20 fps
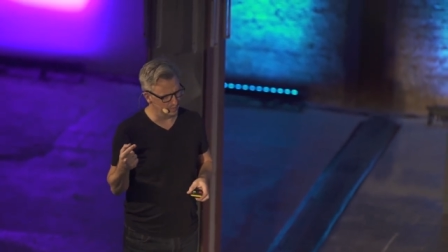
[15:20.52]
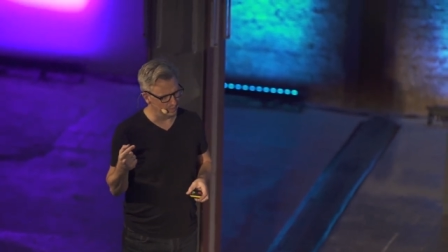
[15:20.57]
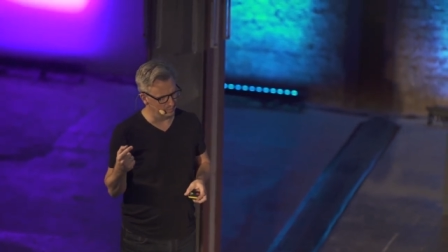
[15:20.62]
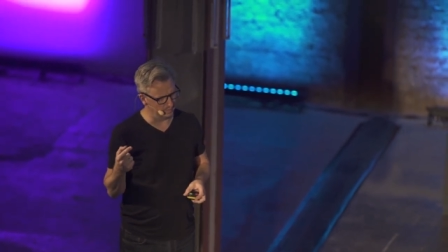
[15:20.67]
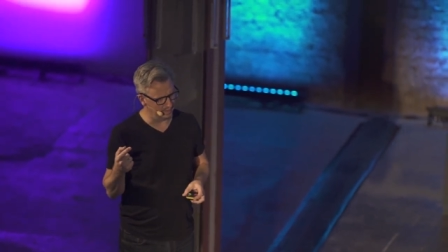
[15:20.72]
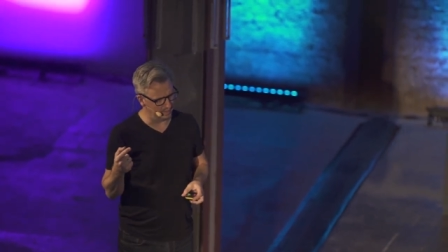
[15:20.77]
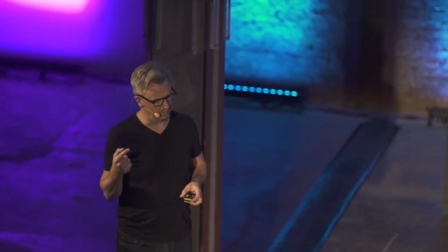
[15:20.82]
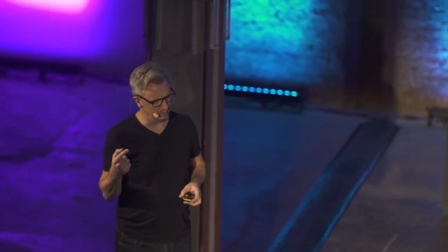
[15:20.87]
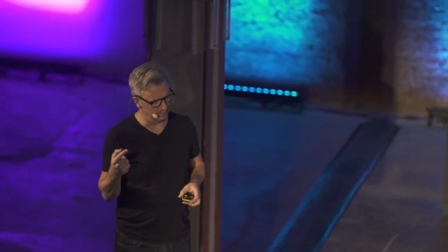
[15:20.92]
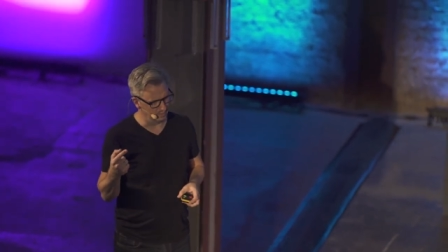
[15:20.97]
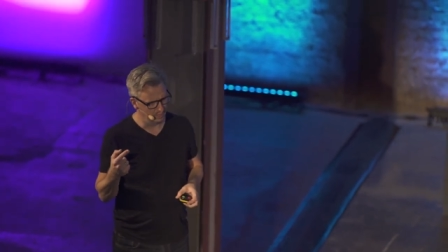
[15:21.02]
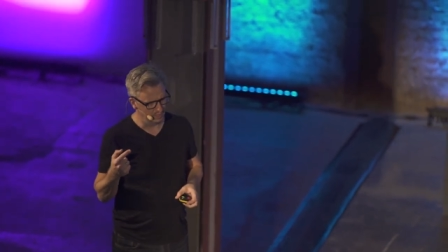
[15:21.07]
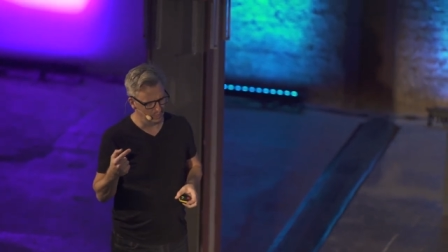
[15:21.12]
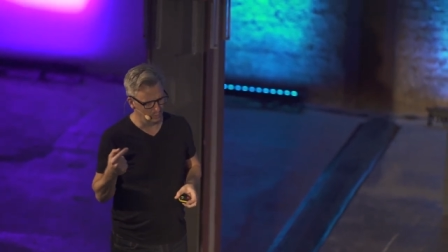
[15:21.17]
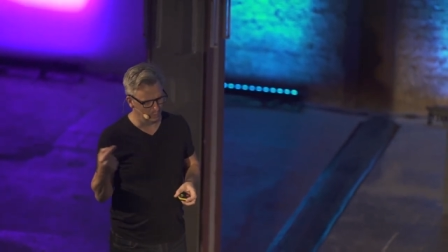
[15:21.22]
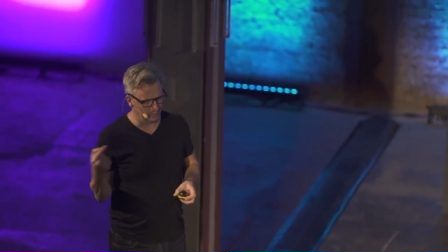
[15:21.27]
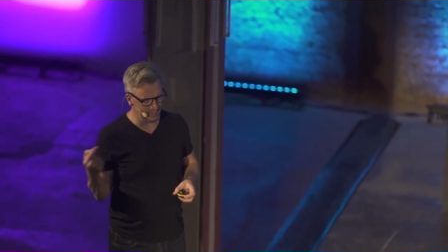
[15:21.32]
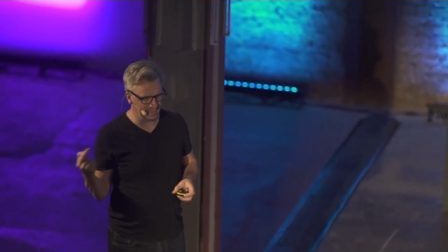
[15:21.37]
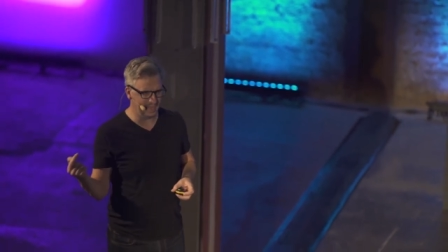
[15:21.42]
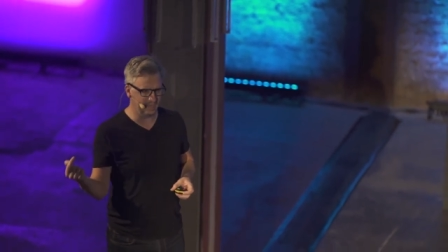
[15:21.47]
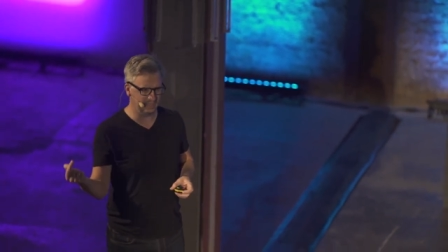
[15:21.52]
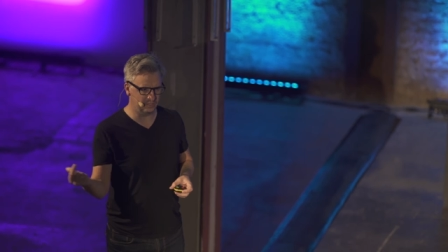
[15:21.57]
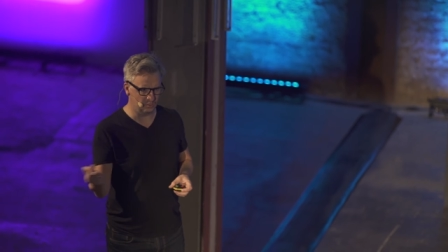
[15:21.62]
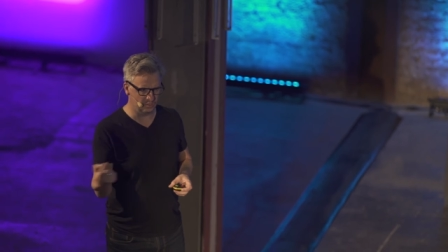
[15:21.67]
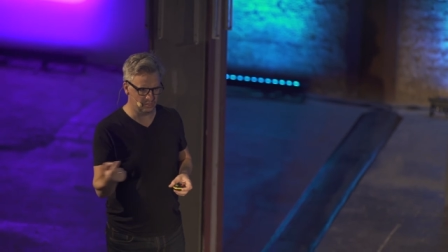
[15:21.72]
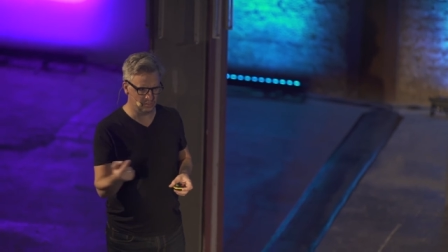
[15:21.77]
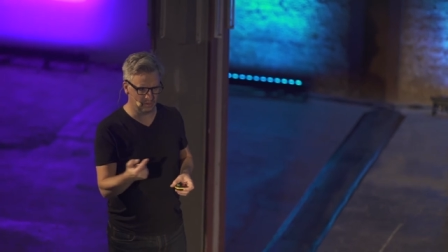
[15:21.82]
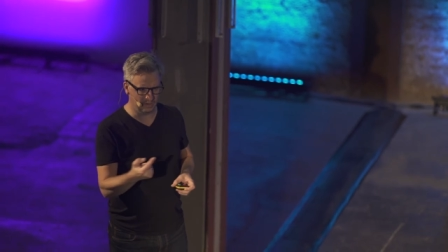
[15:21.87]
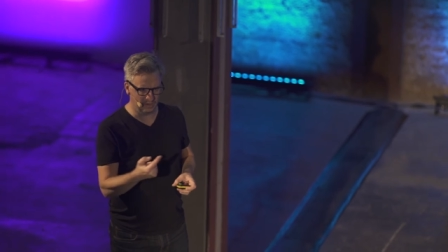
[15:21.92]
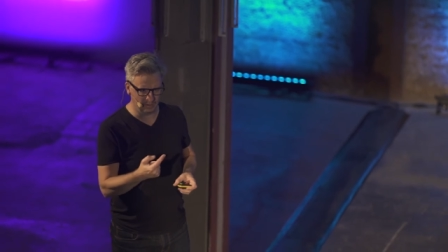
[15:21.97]
bit about what
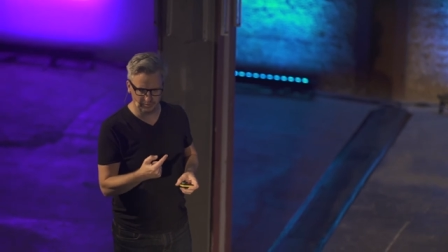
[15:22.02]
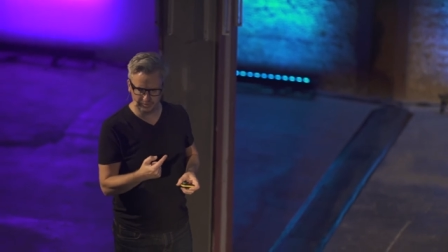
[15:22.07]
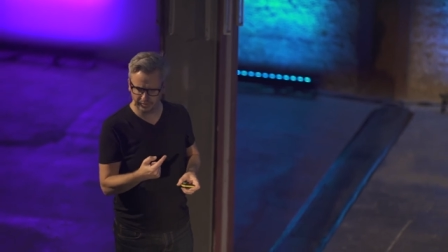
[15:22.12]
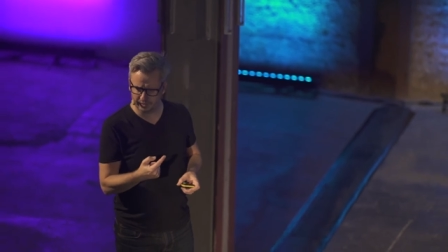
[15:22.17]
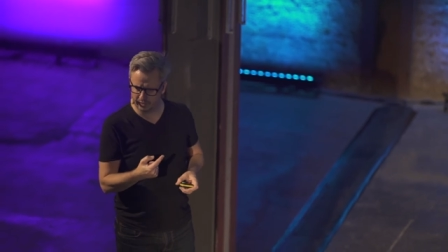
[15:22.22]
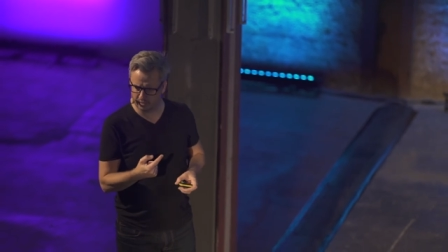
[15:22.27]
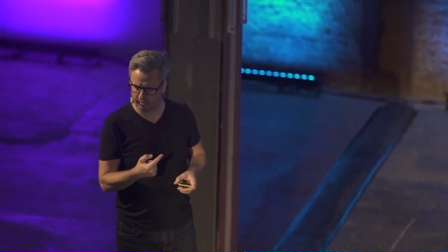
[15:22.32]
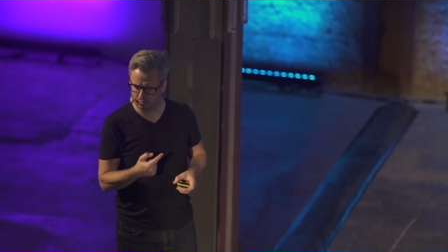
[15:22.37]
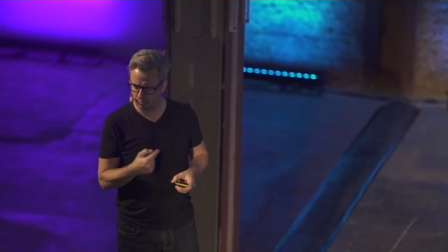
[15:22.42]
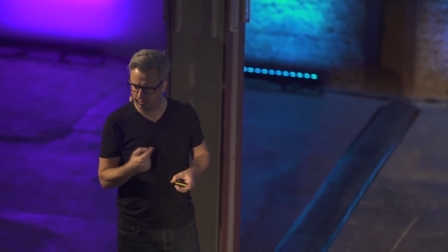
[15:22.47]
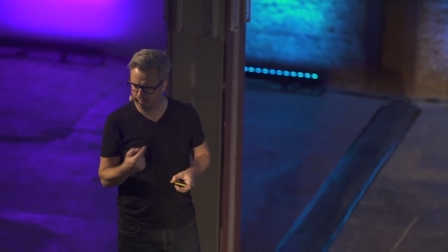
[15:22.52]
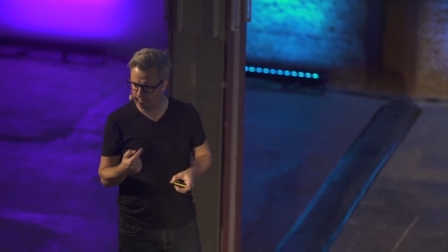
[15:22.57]
actors are out there and